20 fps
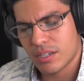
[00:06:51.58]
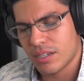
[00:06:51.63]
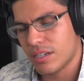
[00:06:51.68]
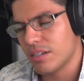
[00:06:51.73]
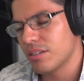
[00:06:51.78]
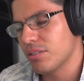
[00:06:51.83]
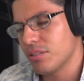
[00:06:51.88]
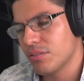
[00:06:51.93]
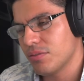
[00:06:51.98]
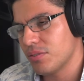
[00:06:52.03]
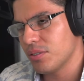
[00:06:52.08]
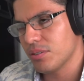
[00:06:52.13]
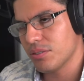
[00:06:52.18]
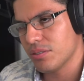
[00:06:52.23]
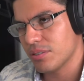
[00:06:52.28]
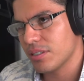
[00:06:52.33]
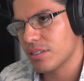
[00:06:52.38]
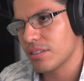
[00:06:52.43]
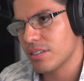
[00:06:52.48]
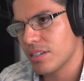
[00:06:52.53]
I don't know if you don't
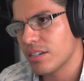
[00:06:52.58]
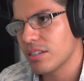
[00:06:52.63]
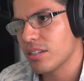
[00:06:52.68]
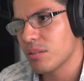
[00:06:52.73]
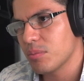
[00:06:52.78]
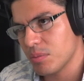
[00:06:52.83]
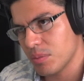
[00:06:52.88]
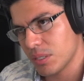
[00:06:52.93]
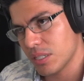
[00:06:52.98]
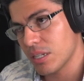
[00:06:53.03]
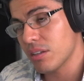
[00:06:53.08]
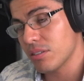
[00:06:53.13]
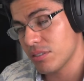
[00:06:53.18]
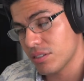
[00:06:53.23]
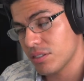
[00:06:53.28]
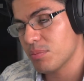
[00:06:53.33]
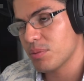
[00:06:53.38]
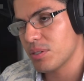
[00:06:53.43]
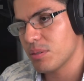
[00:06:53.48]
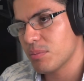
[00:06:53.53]
know. In Colombia, McDonald's
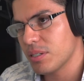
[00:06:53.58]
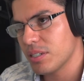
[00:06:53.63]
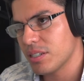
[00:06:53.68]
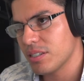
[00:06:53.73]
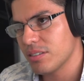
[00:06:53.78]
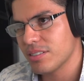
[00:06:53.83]
is a pretty big deal.